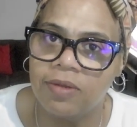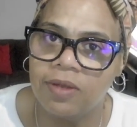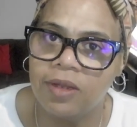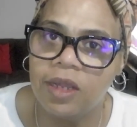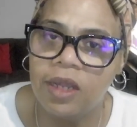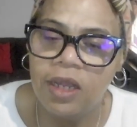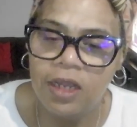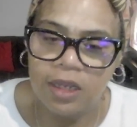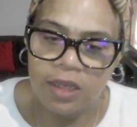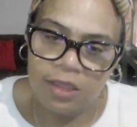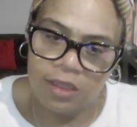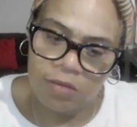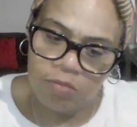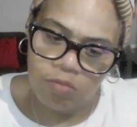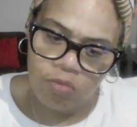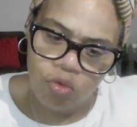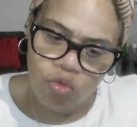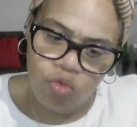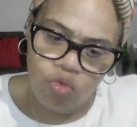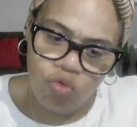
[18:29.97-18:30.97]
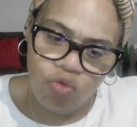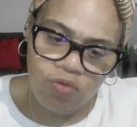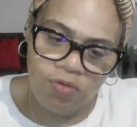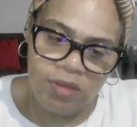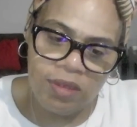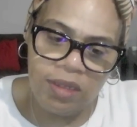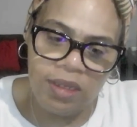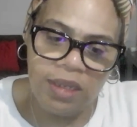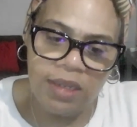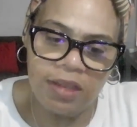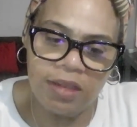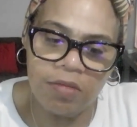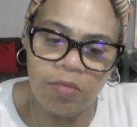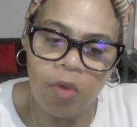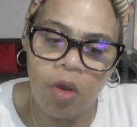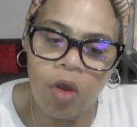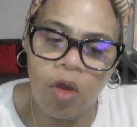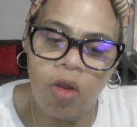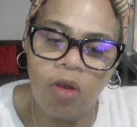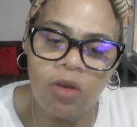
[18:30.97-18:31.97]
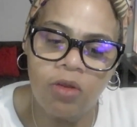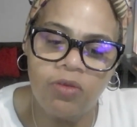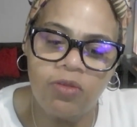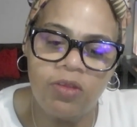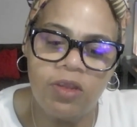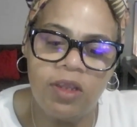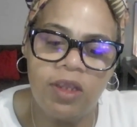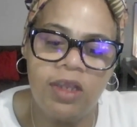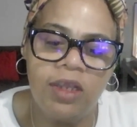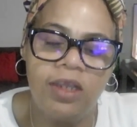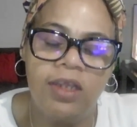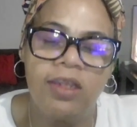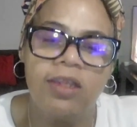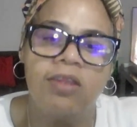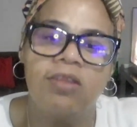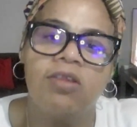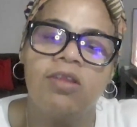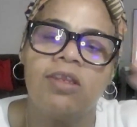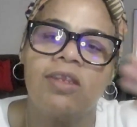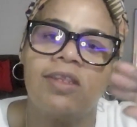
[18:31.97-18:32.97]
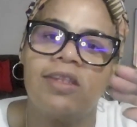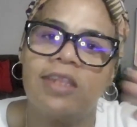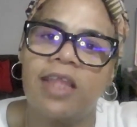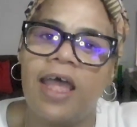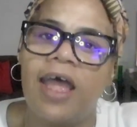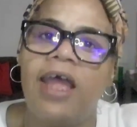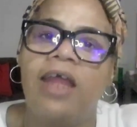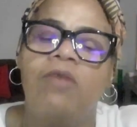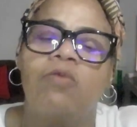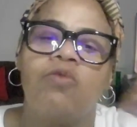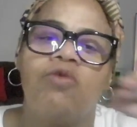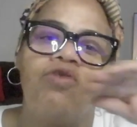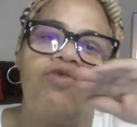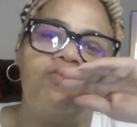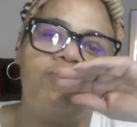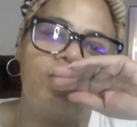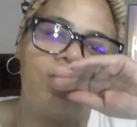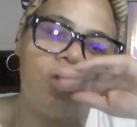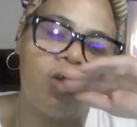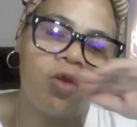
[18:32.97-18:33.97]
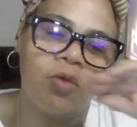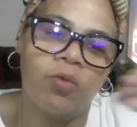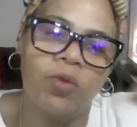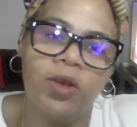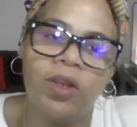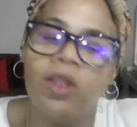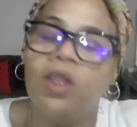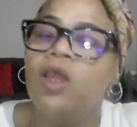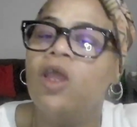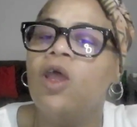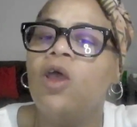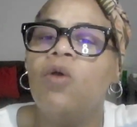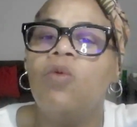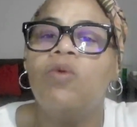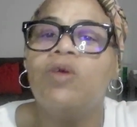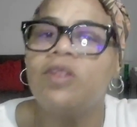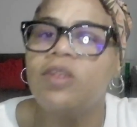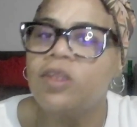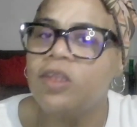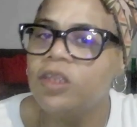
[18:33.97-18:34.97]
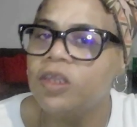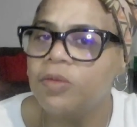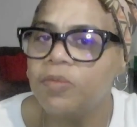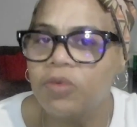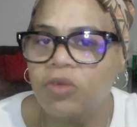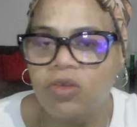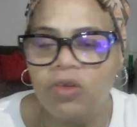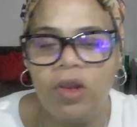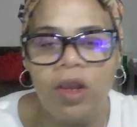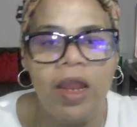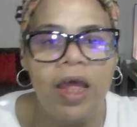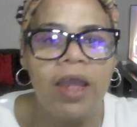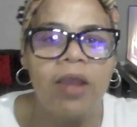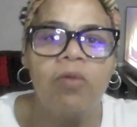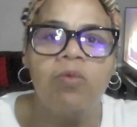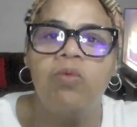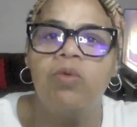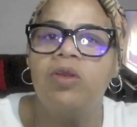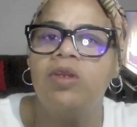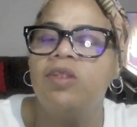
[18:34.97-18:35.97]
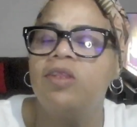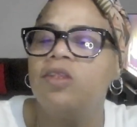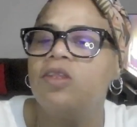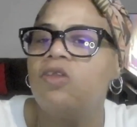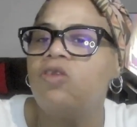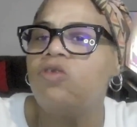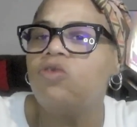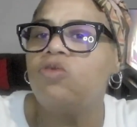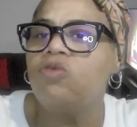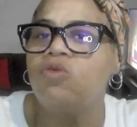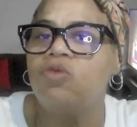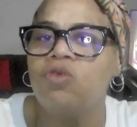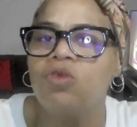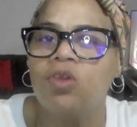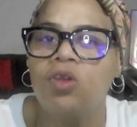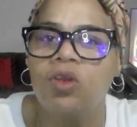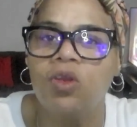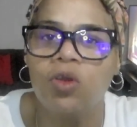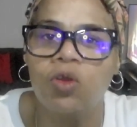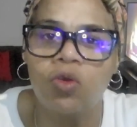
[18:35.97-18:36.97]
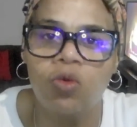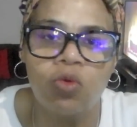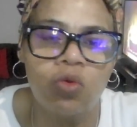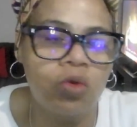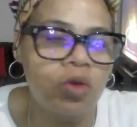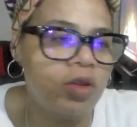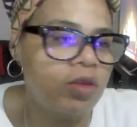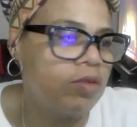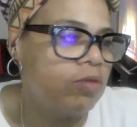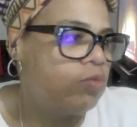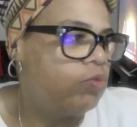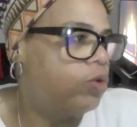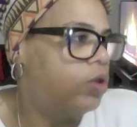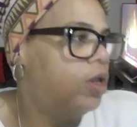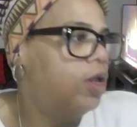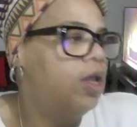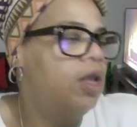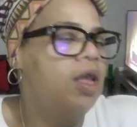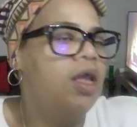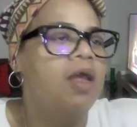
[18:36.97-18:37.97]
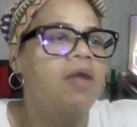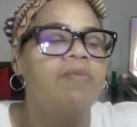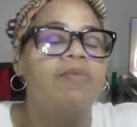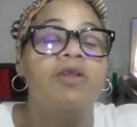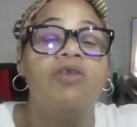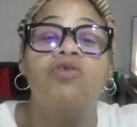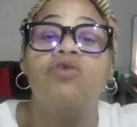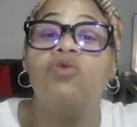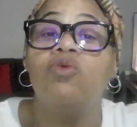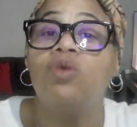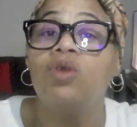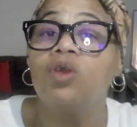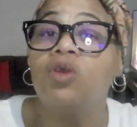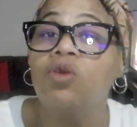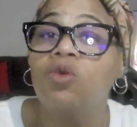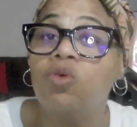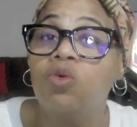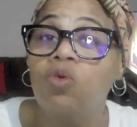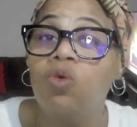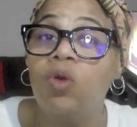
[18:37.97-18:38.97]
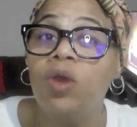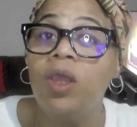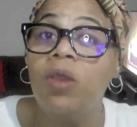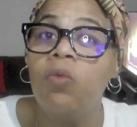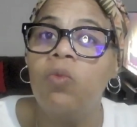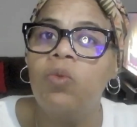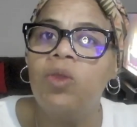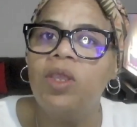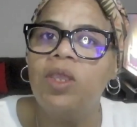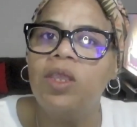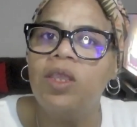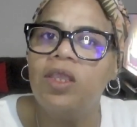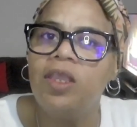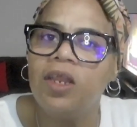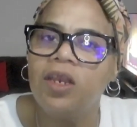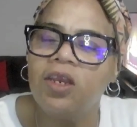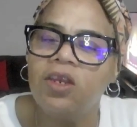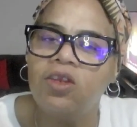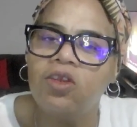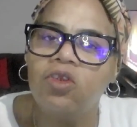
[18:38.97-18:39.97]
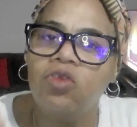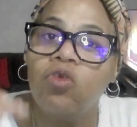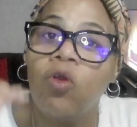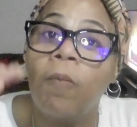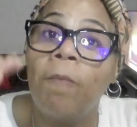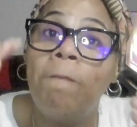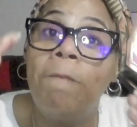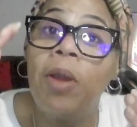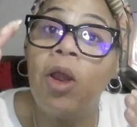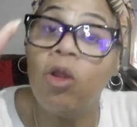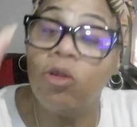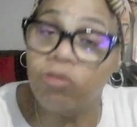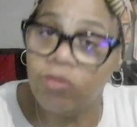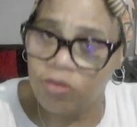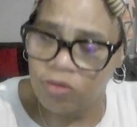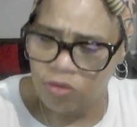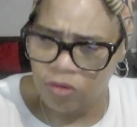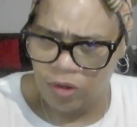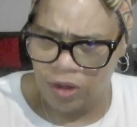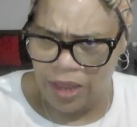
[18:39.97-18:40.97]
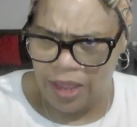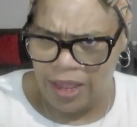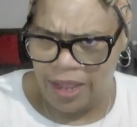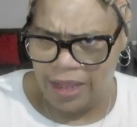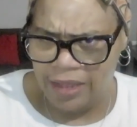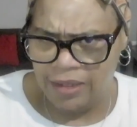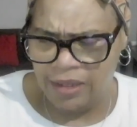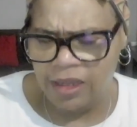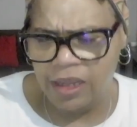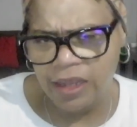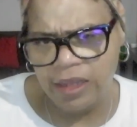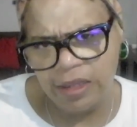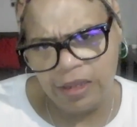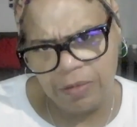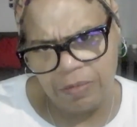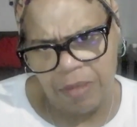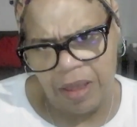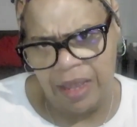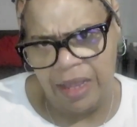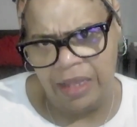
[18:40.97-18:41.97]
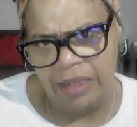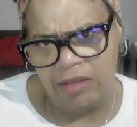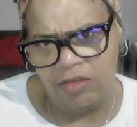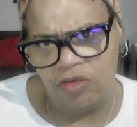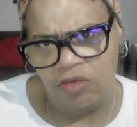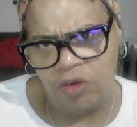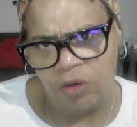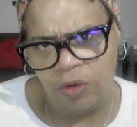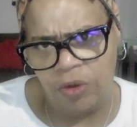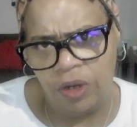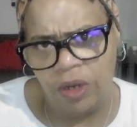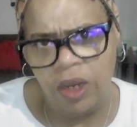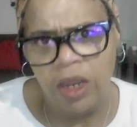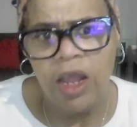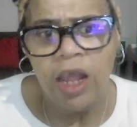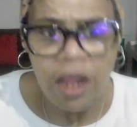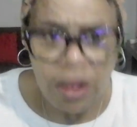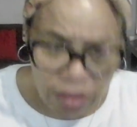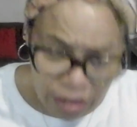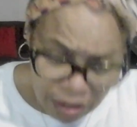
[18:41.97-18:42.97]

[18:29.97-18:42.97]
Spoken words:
Because it moves the smaller things to the side where you can already, what's the temperature like, when is it usually the coolest, that you could Google, and we can get into your personalized, customized journey. The